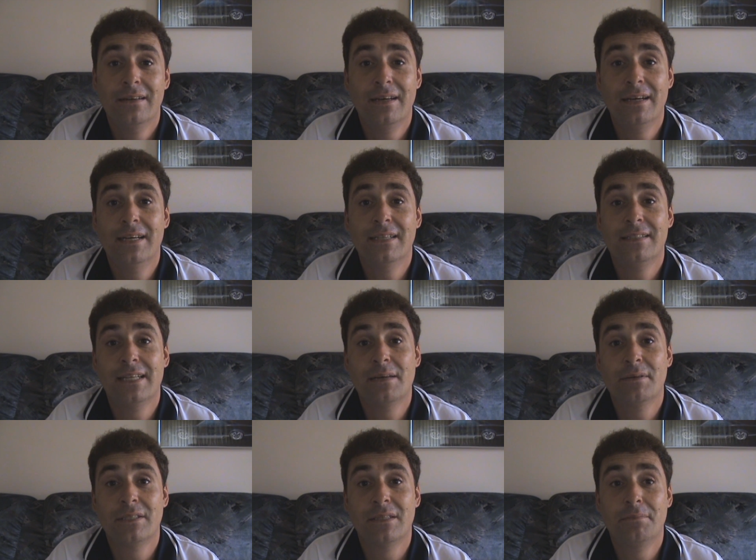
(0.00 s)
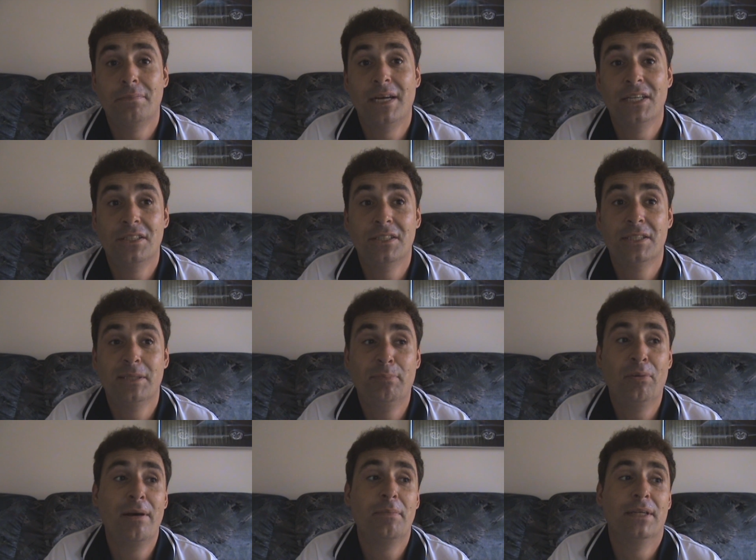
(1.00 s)
So that was a major
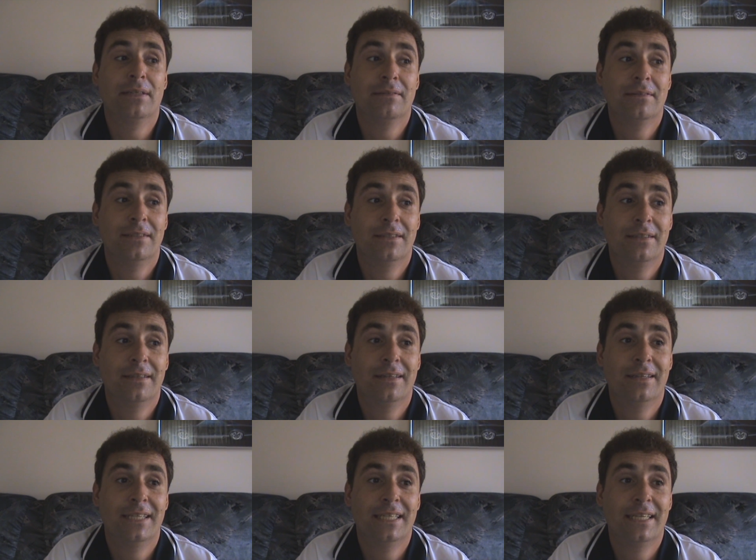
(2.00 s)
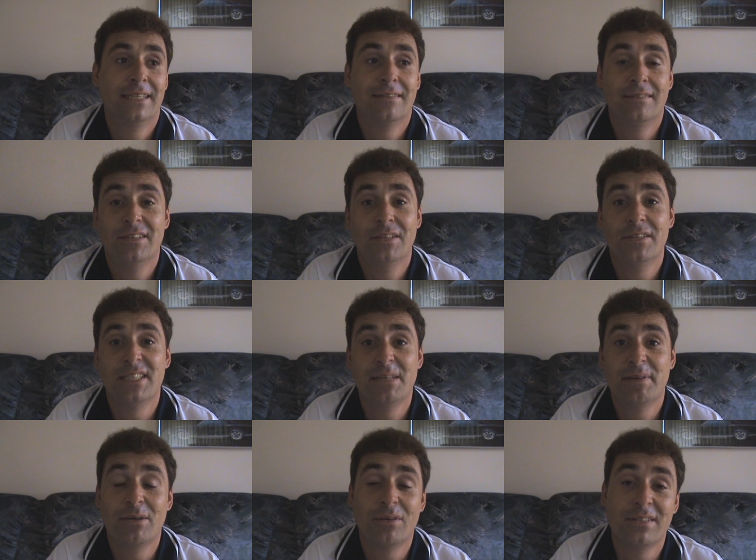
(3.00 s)
disappointment. And
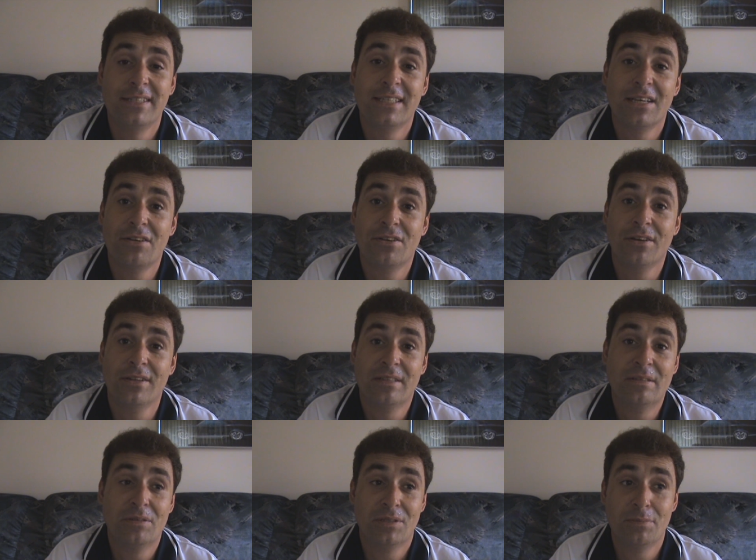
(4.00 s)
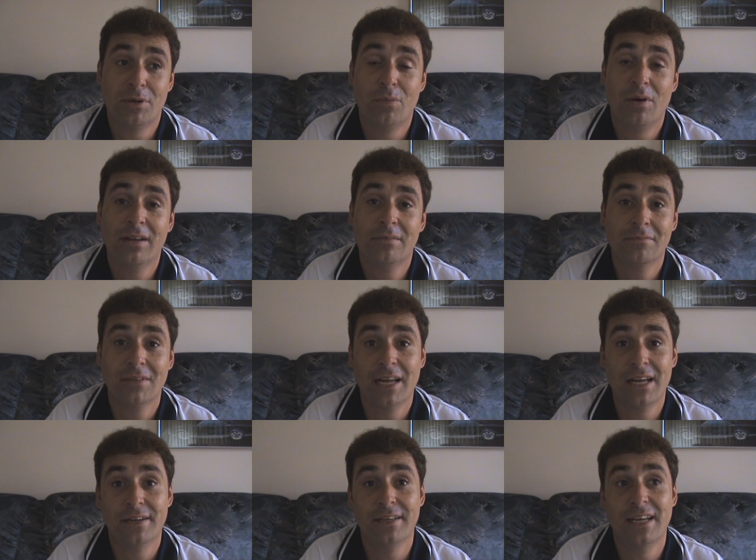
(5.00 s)
losing about, what, $600 it was in my wallet. I'm
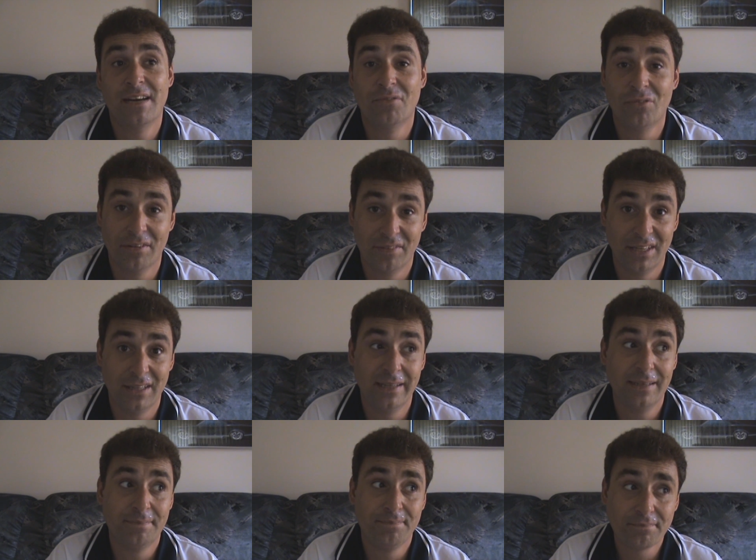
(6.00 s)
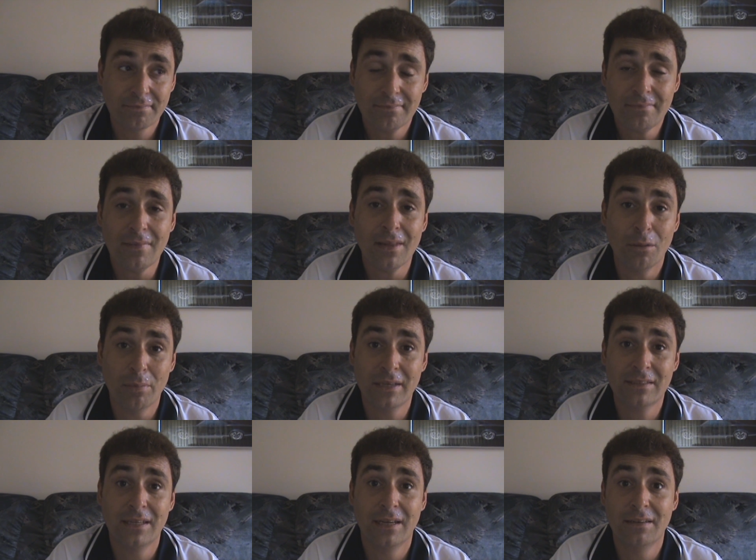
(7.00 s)
glad I didn't have all of it in there.
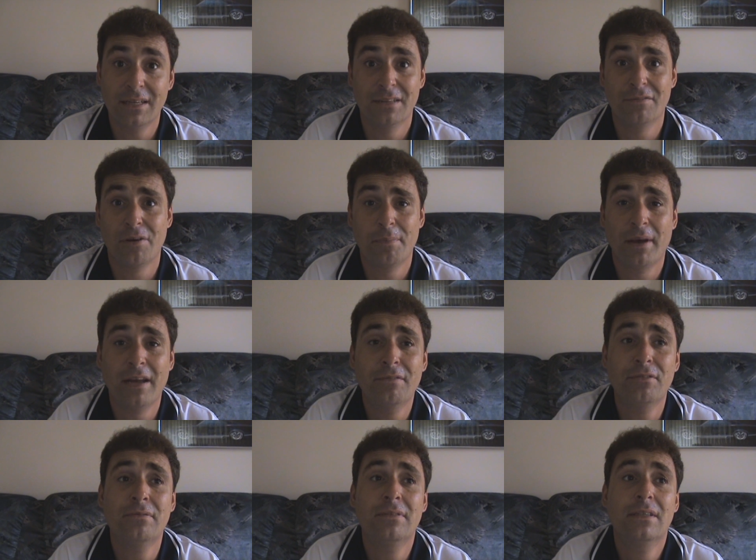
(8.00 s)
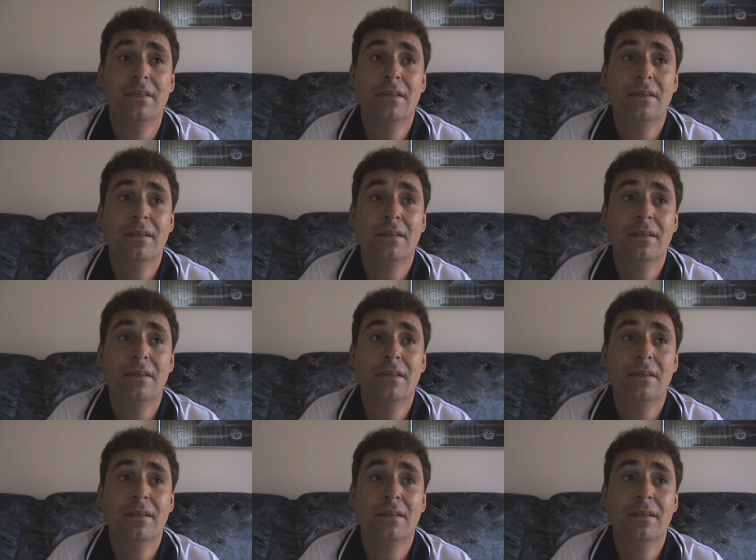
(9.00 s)
But, you know, very painful.